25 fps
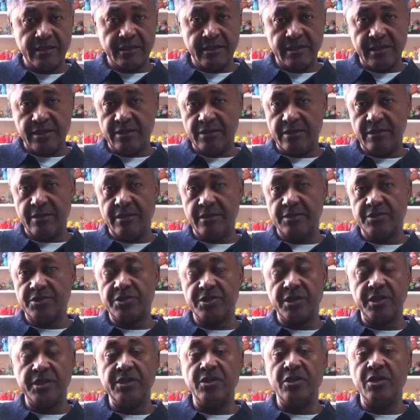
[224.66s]
and the
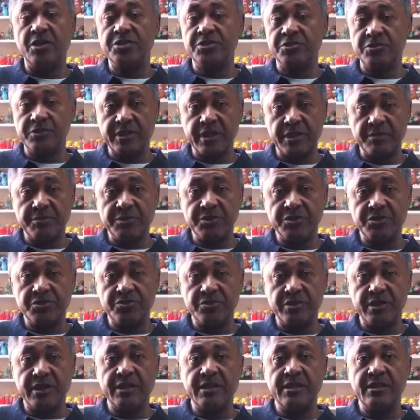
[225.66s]
study also
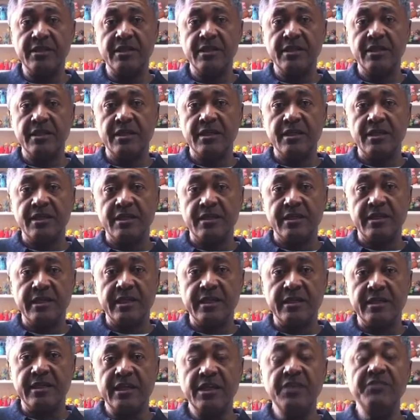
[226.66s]
demonstrated
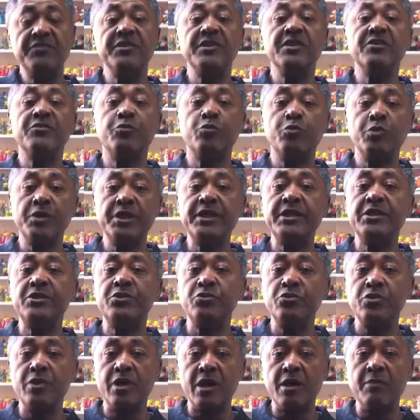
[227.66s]
that even if we
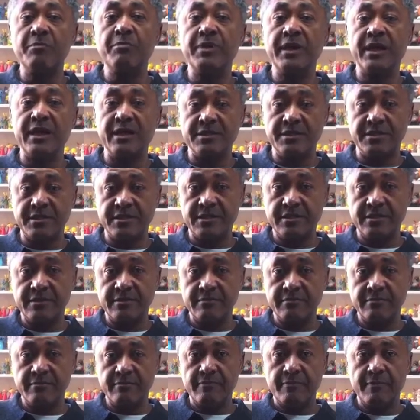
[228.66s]
do our best,
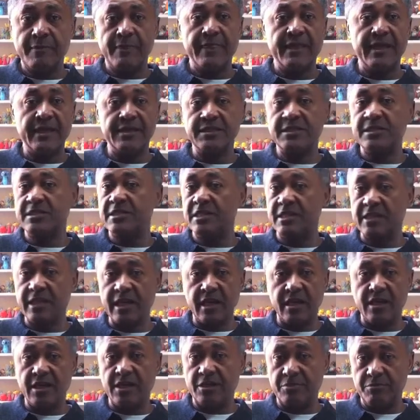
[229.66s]
that's still
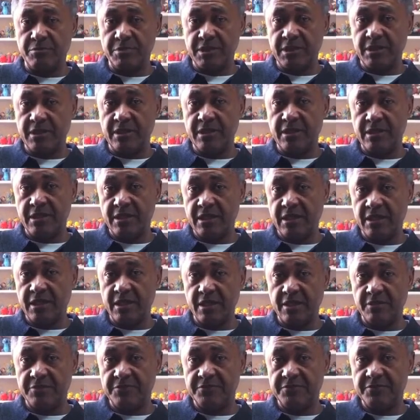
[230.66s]
not going to be
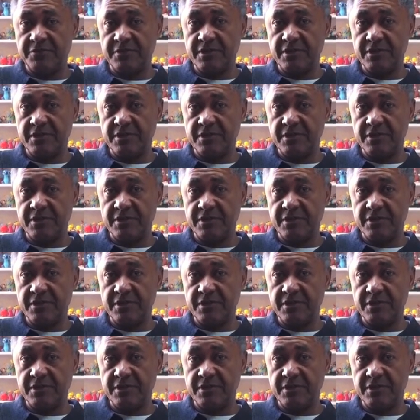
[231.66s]
enough.